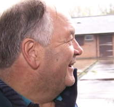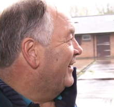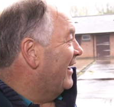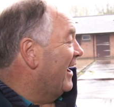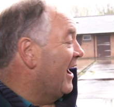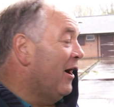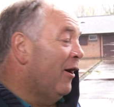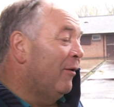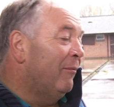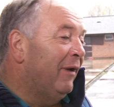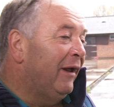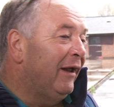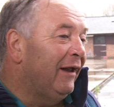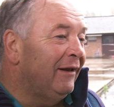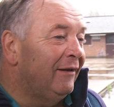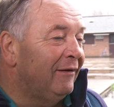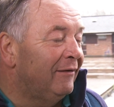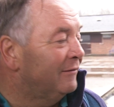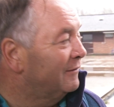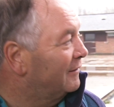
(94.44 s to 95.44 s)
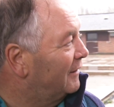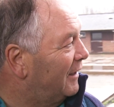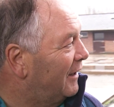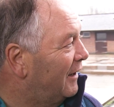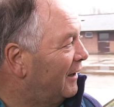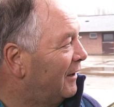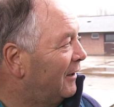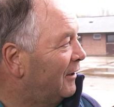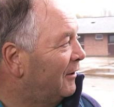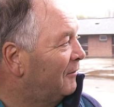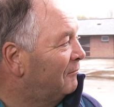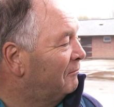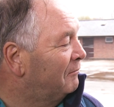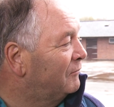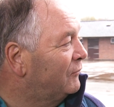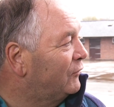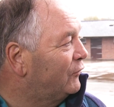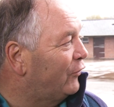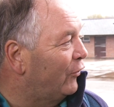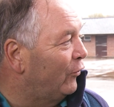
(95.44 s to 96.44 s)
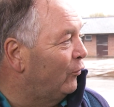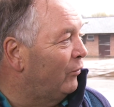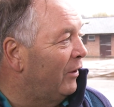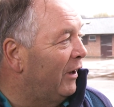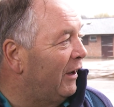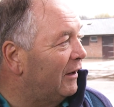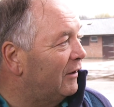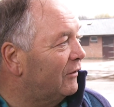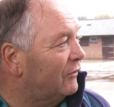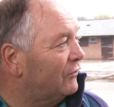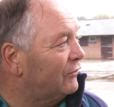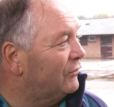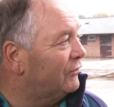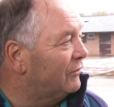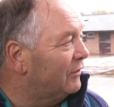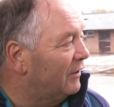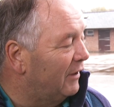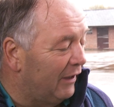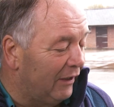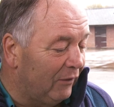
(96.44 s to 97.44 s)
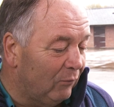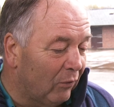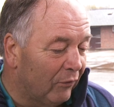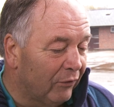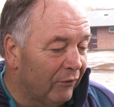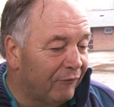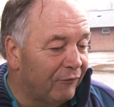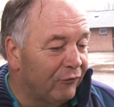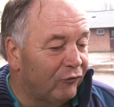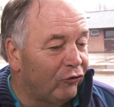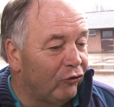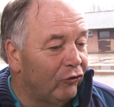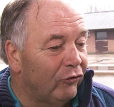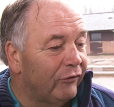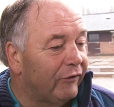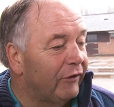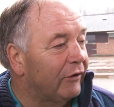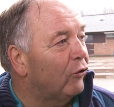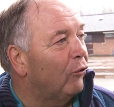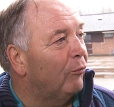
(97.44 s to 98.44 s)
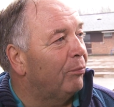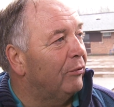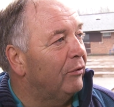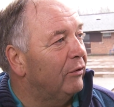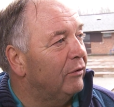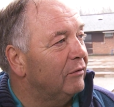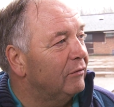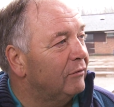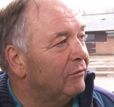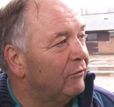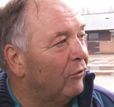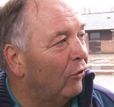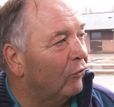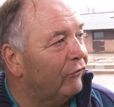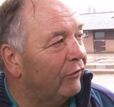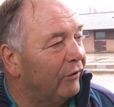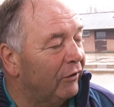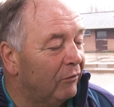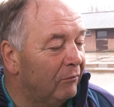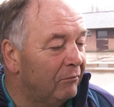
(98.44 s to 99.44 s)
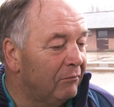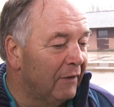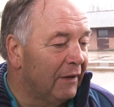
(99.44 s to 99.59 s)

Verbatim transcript: yeah, I mean, um, two Nicks. He won the Futurity Cup at Nottingham.